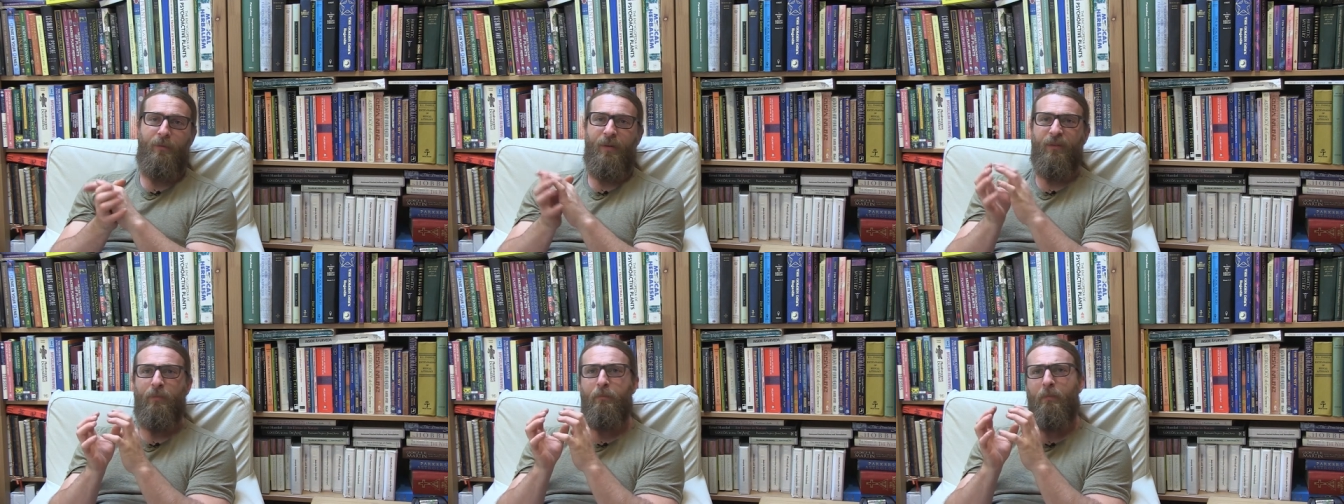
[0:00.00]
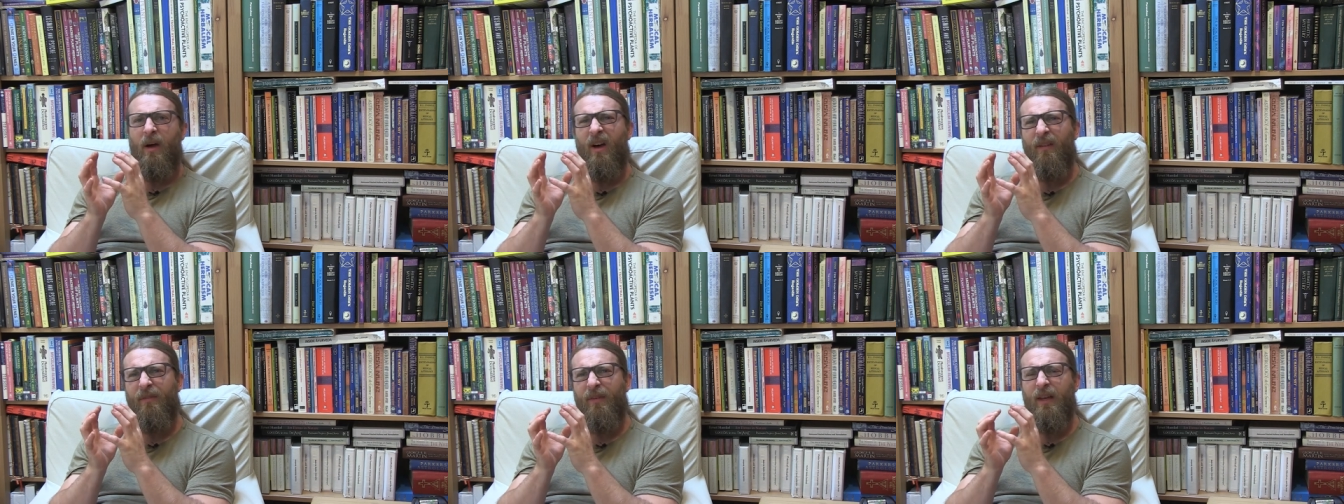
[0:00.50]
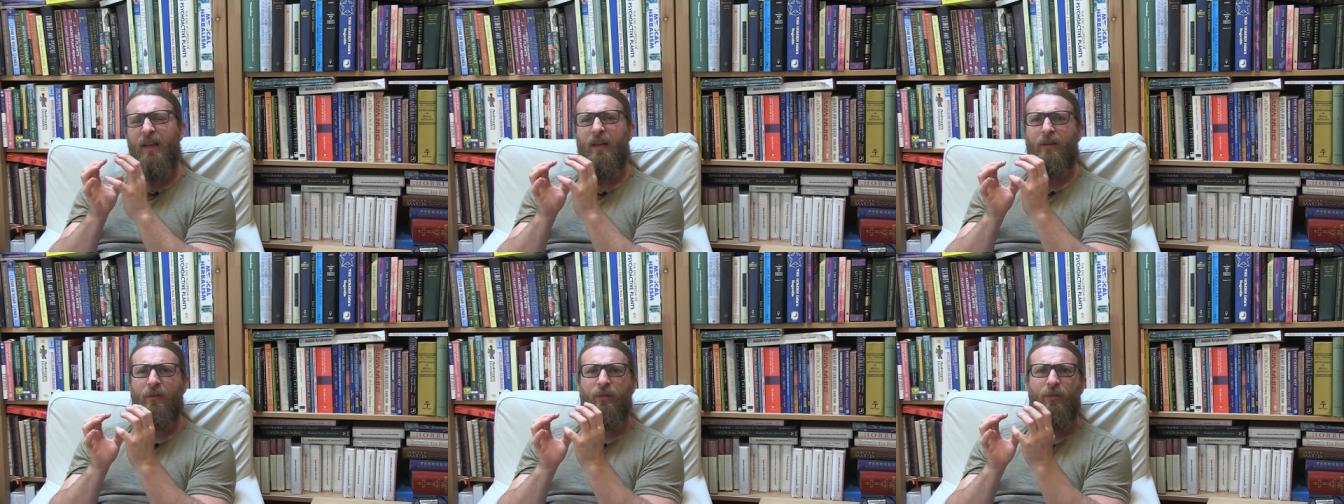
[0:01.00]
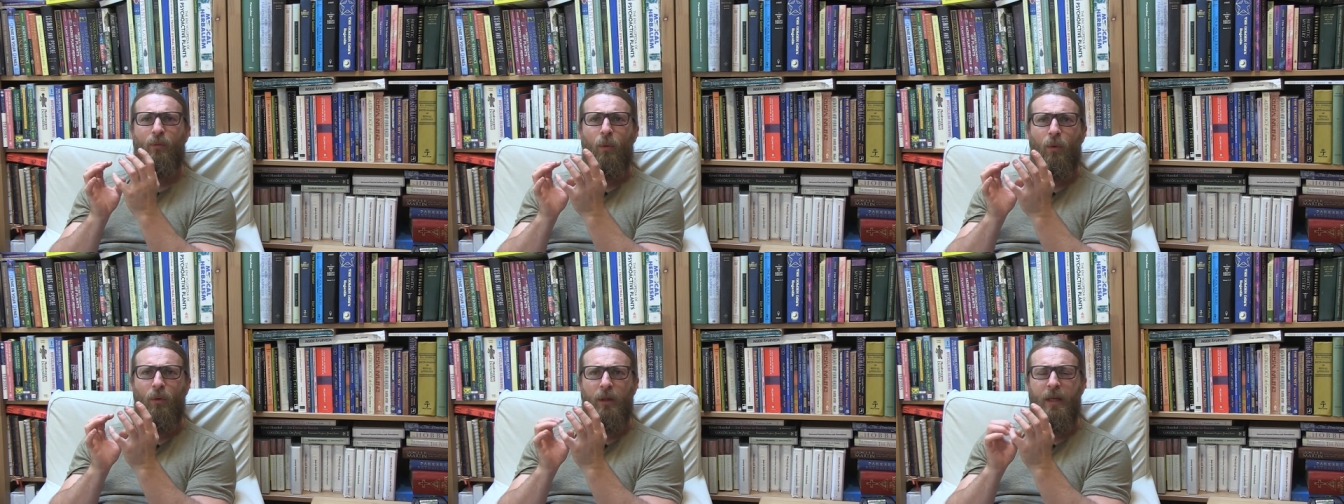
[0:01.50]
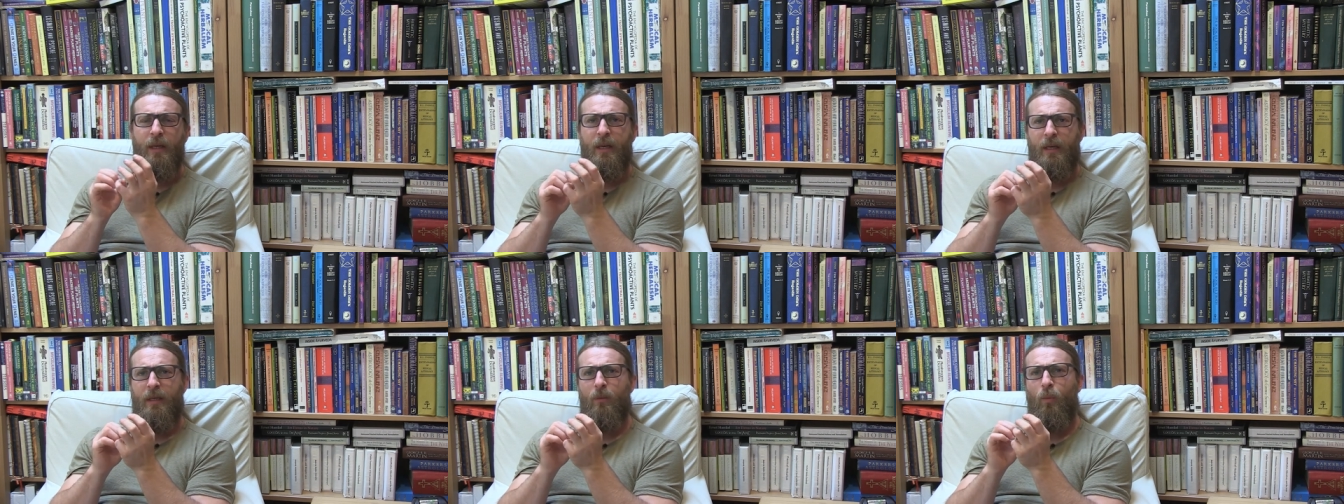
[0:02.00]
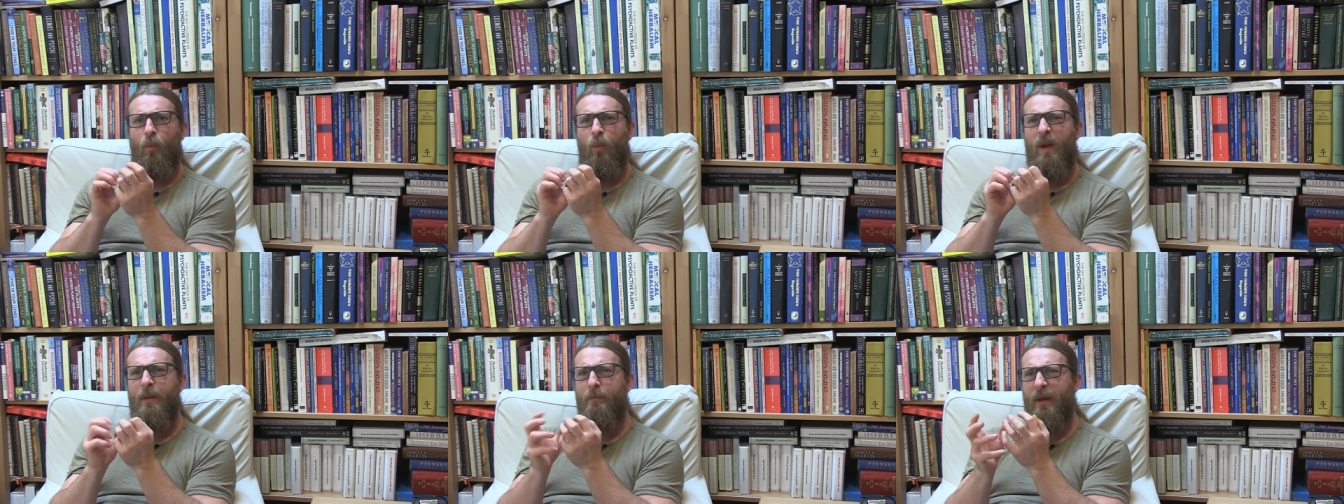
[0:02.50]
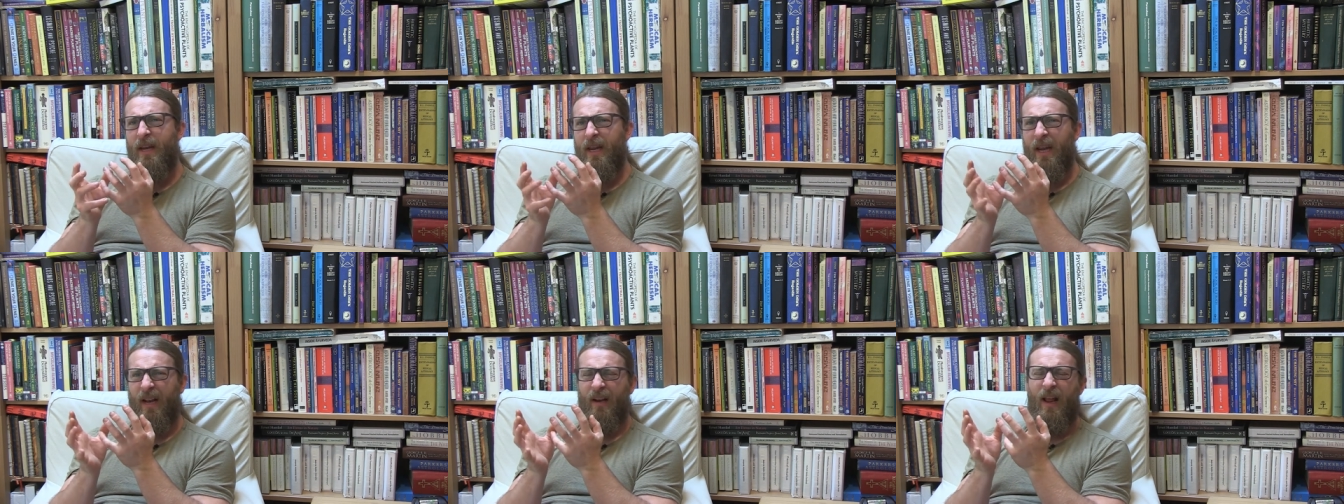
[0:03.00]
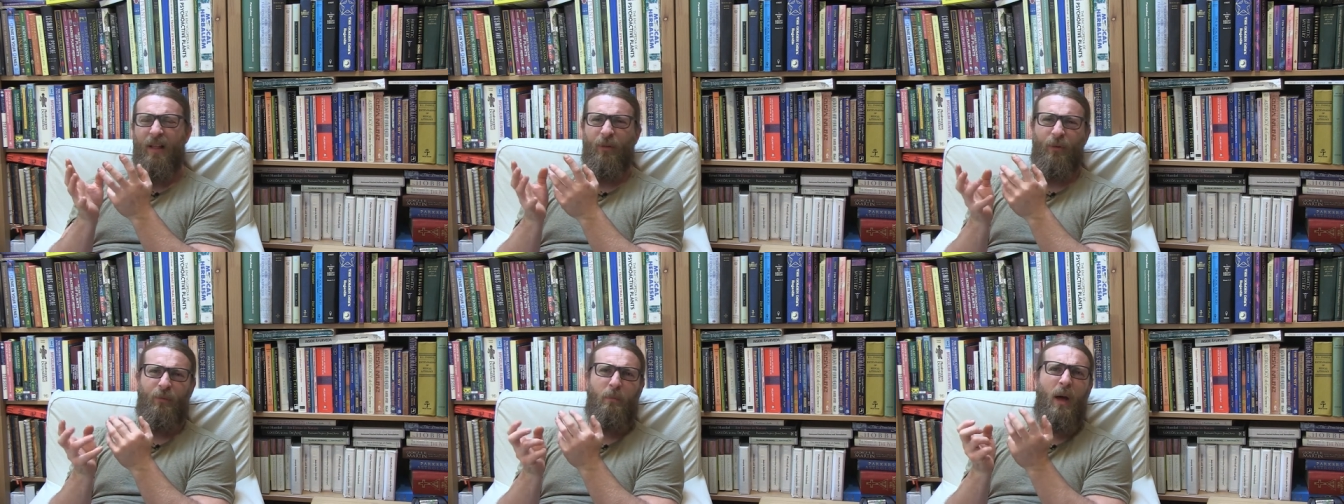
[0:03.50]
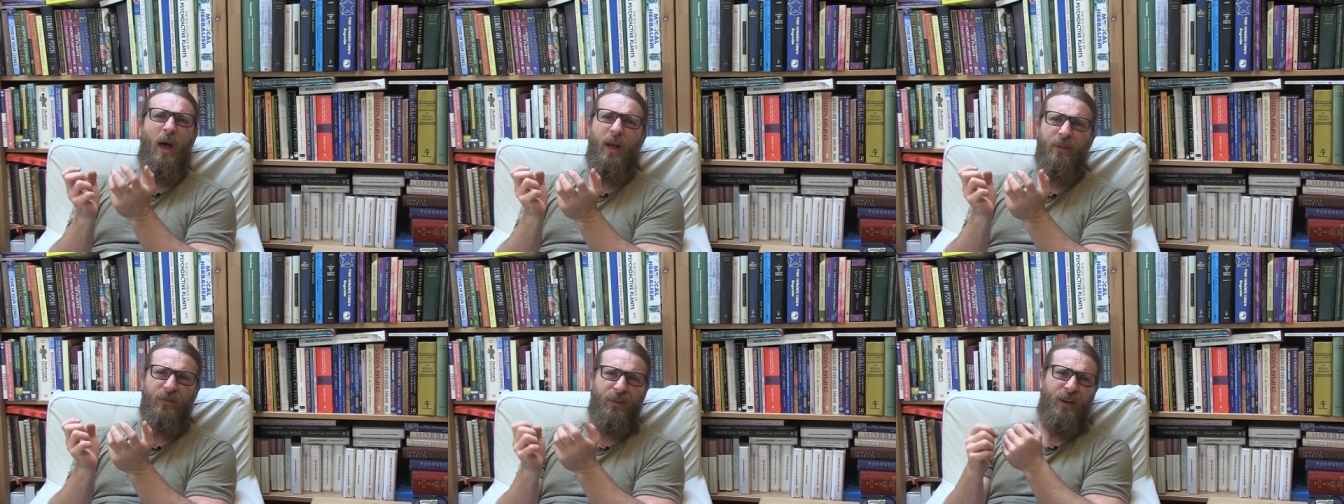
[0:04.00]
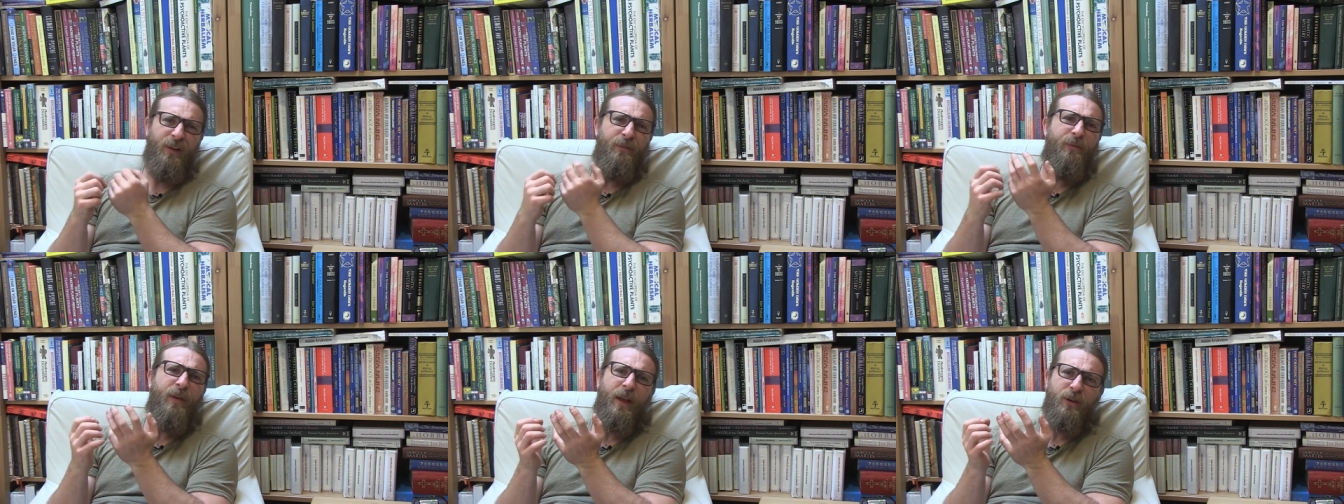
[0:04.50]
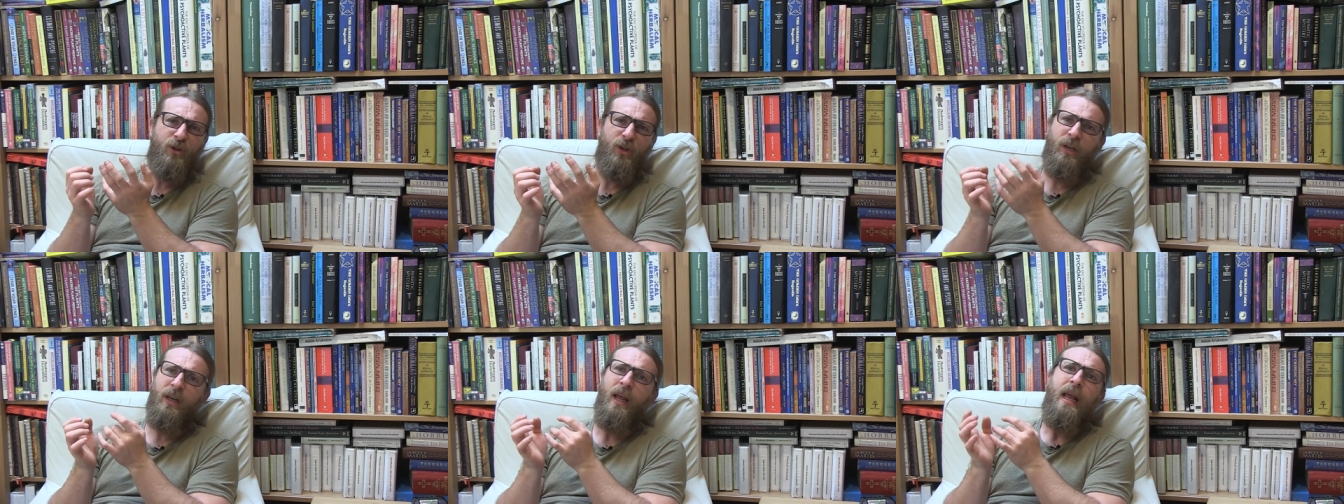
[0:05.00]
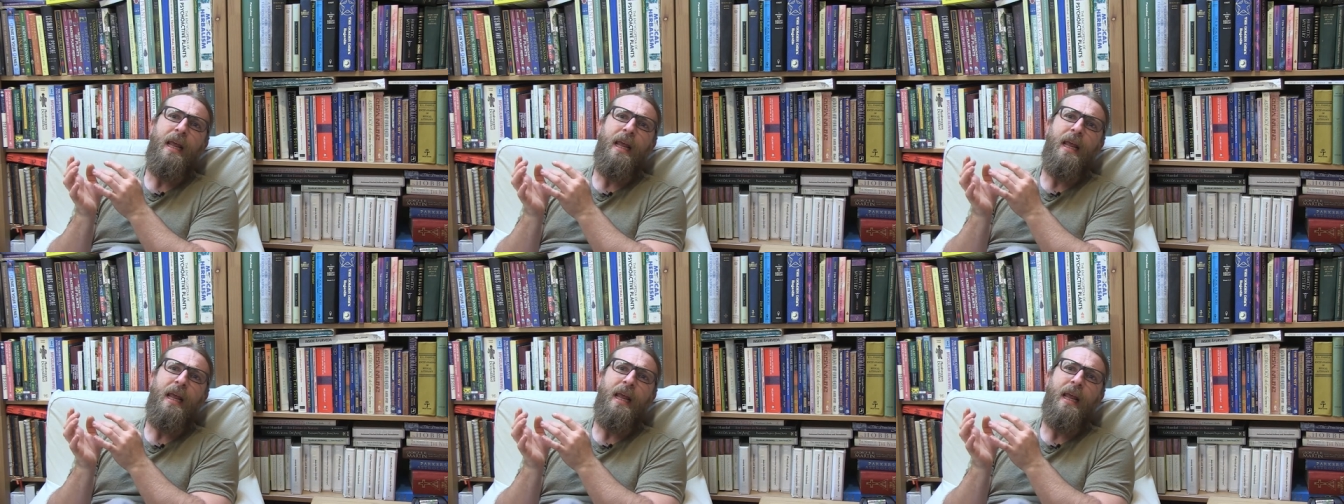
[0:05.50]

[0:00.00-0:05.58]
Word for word: If it's puffy and swollen and weeping and there's pus and infection,